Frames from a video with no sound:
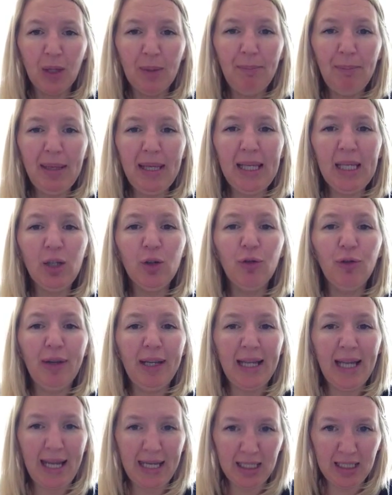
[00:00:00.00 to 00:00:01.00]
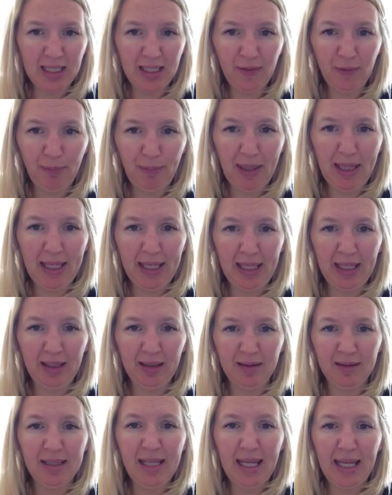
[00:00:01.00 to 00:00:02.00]
be creative
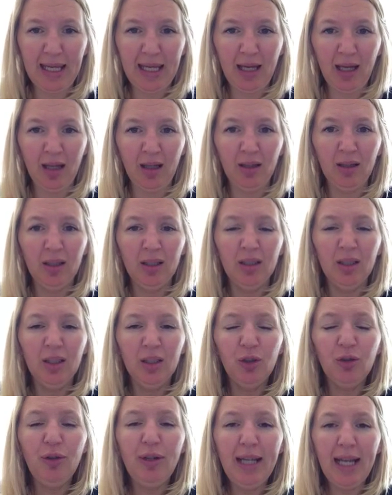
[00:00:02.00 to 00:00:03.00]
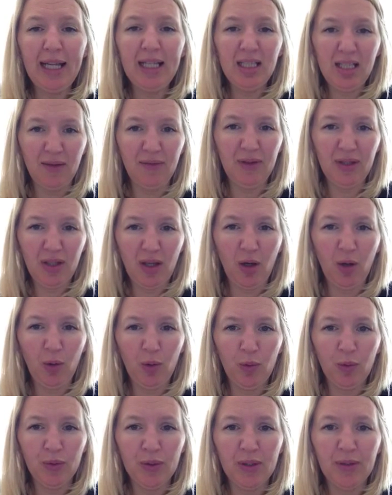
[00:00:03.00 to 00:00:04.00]
beings here, creative
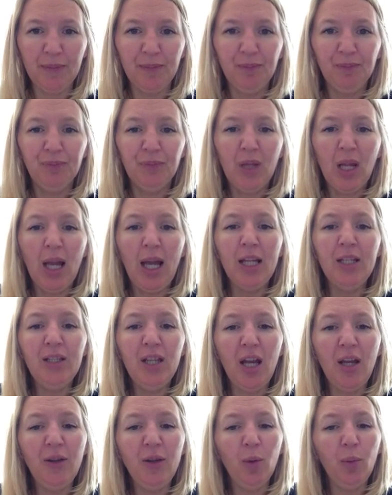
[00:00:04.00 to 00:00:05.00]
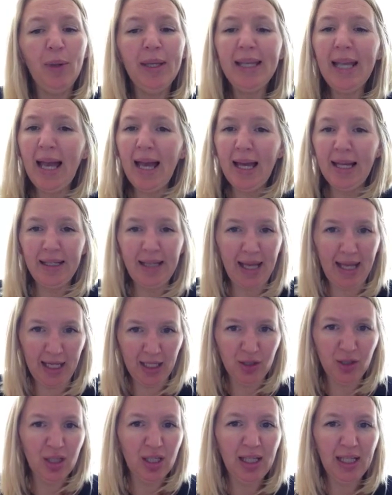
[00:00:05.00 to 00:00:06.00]
souls, and know that we can
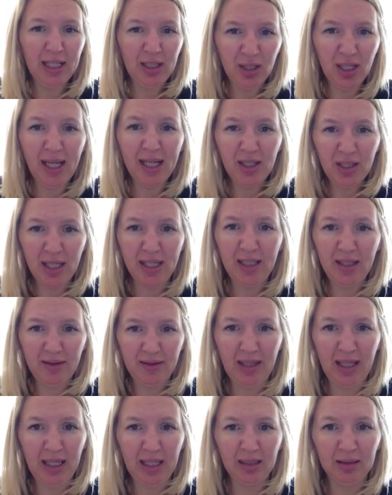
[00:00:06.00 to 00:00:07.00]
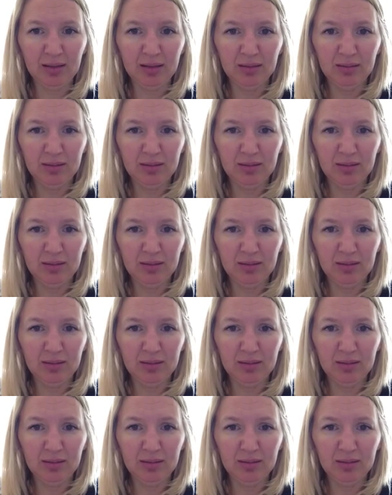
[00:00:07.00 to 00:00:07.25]
actually change anything